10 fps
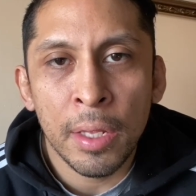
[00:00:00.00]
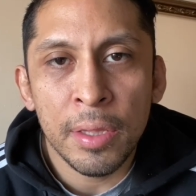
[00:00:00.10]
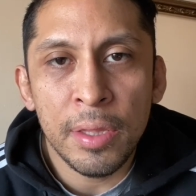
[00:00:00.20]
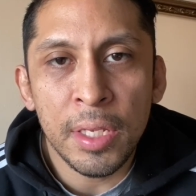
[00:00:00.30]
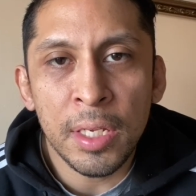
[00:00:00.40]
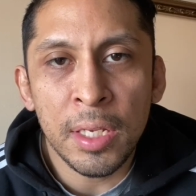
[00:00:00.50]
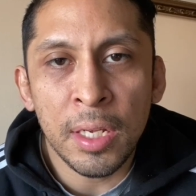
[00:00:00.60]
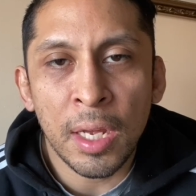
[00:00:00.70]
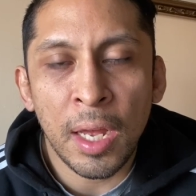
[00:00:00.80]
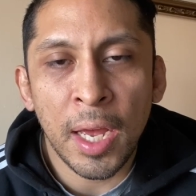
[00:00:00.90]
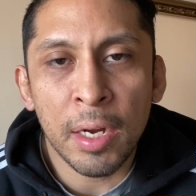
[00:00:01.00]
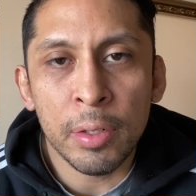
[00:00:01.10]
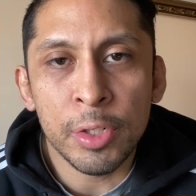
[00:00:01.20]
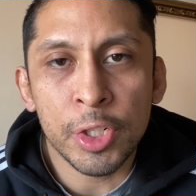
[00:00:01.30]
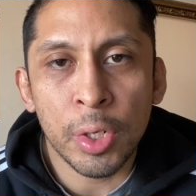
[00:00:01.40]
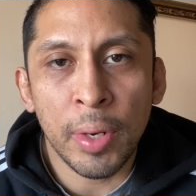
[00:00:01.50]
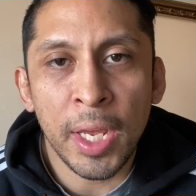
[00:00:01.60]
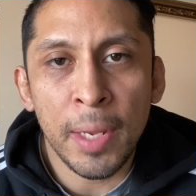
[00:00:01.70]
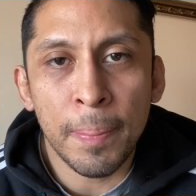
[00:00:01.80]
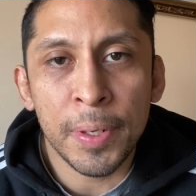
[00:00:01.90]
The Echo Show
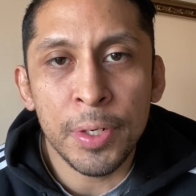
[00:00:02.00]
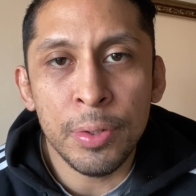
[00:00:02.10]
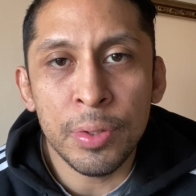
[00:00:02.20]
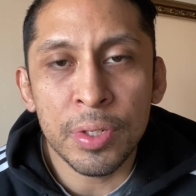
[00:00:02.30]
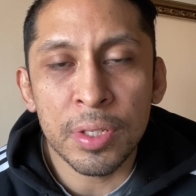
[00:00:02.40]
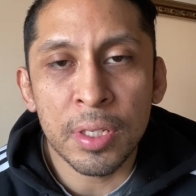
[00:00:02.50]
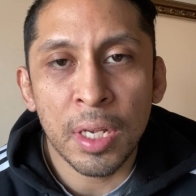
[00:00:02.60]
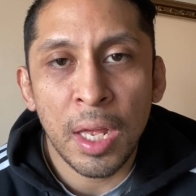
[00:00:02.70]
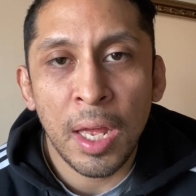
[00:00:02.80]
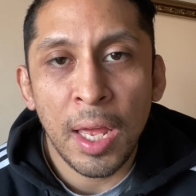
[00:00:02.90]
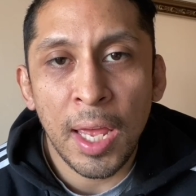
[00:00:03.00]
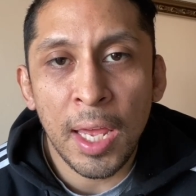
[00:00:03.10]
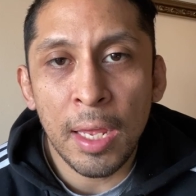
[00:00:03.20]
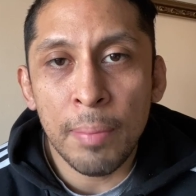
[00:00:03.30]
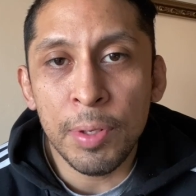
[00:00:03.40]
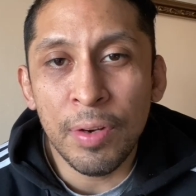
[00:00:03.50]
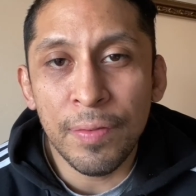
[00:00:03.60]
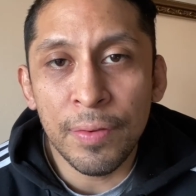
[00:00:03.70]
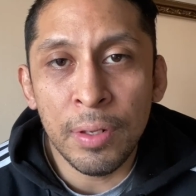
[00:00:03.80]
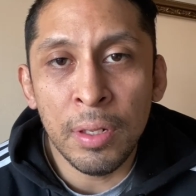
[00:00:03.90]
8 produced a
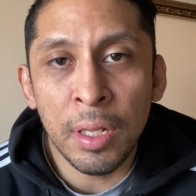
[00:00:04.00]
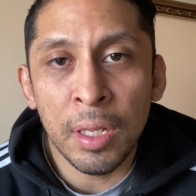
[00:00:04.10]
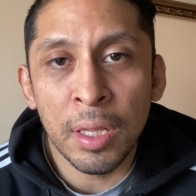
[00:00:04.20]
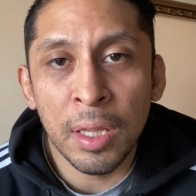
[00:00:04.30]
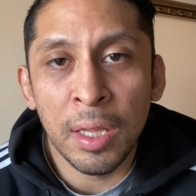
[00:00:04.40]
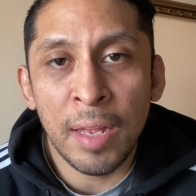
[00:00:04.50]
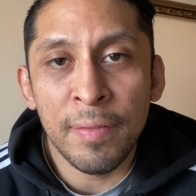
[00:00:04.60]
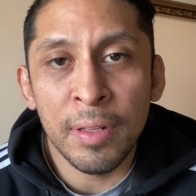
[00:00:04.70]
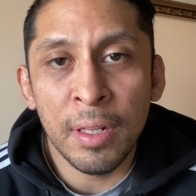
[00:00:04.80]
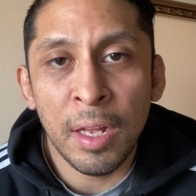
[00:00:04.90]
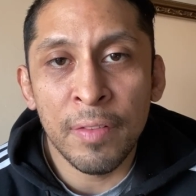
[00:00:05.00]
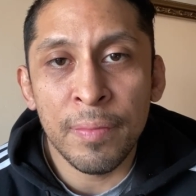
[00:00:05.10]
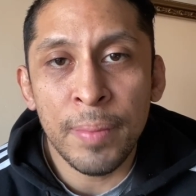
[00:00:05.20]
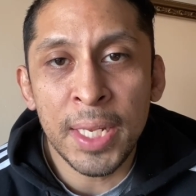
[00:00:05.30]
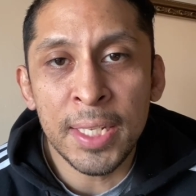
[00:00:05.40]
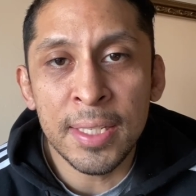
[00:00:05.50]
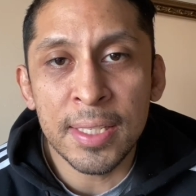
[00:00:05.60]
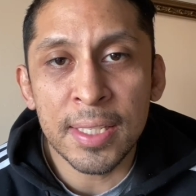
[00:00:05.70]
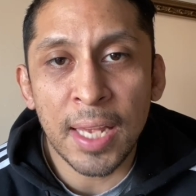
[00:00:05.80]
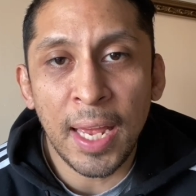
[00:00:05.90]
beautiful level of
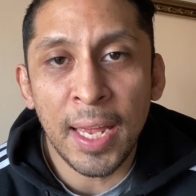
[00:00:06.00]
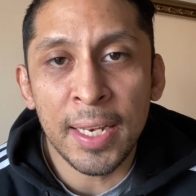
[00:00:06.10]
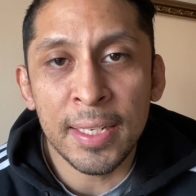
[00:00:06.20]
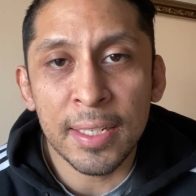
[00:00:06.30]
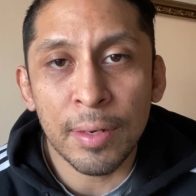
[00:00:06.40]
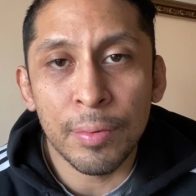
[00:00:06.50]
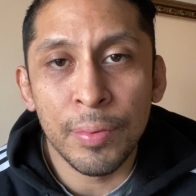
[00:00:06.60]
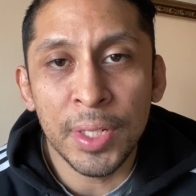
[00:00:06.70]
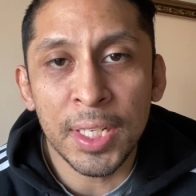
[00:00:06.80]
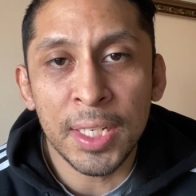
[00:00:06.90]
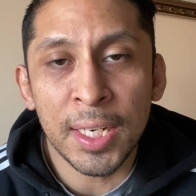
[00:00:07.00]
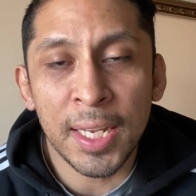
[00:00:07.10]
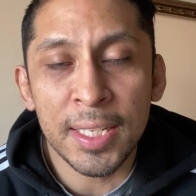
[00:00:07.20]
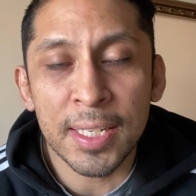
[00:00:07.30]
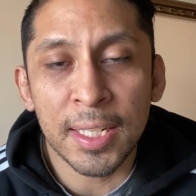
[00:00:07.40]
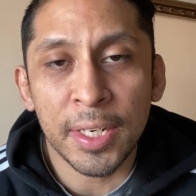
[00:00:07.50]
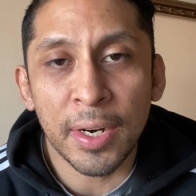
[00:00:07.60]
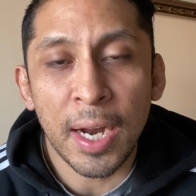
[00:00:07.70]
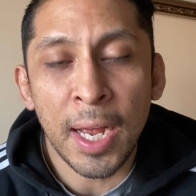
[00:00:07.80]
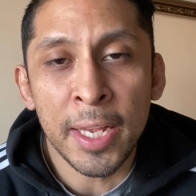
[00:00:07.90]
mids and really nice clear
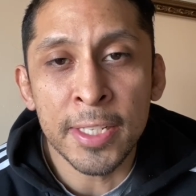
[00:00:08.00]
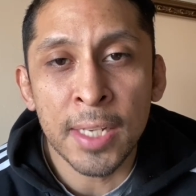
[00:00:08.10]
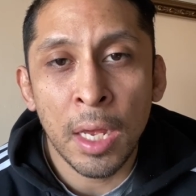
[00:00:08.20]
highs.